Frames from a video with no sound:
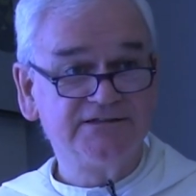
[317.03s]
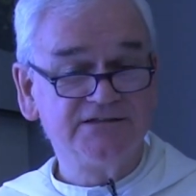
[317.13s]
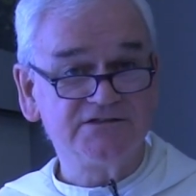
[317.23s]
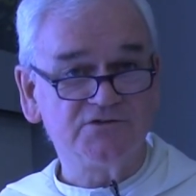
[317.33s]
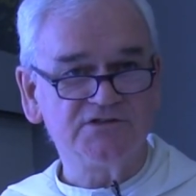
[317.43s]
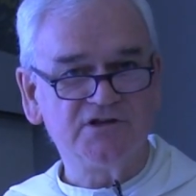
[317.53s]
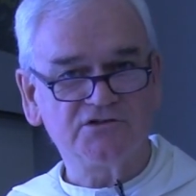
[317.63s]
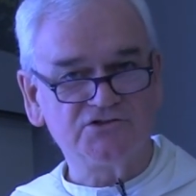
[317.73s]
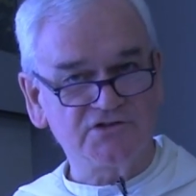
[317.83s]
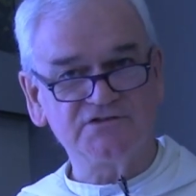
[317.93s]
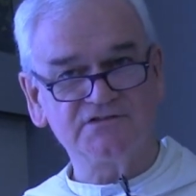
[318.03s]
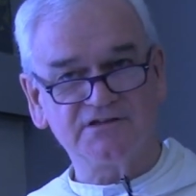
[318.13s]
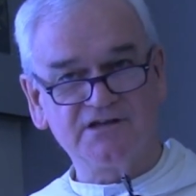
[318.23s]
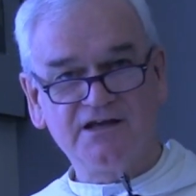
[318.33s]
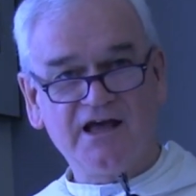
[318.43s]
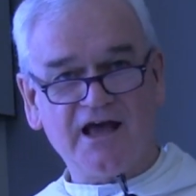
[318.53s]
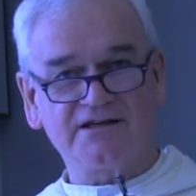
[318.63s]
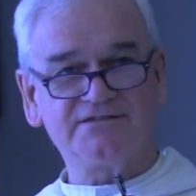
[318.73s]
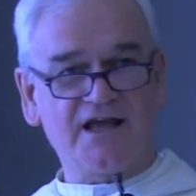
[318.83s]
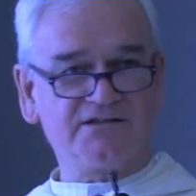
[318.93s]
So it's not just
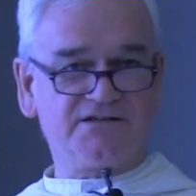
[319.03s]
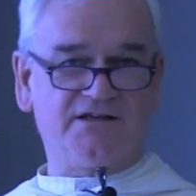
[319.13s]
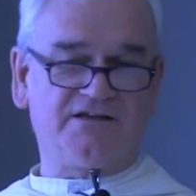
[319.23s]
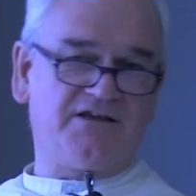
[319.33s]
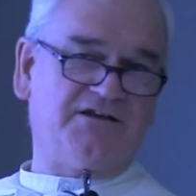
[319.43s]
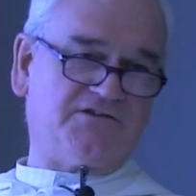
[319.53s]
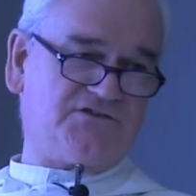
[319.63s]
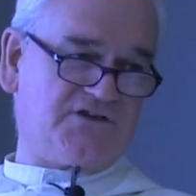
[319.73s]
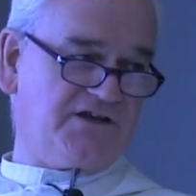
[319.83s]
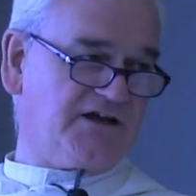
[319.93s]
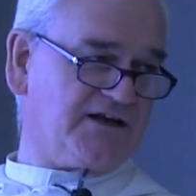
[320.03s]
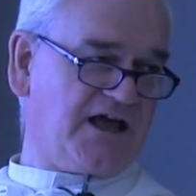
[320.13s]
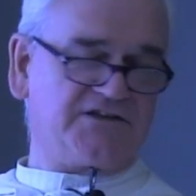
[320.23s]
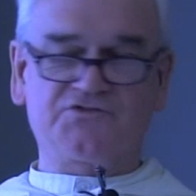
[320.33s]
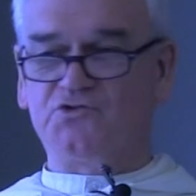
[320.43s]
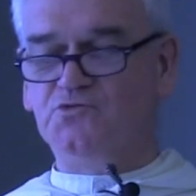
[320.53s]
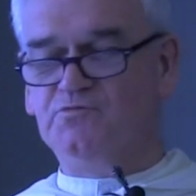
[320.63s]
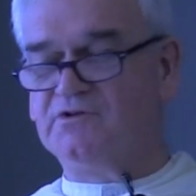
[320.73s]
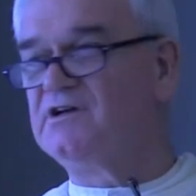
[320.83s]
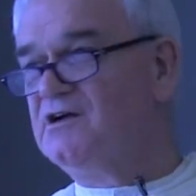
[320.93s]
assenting in a classroom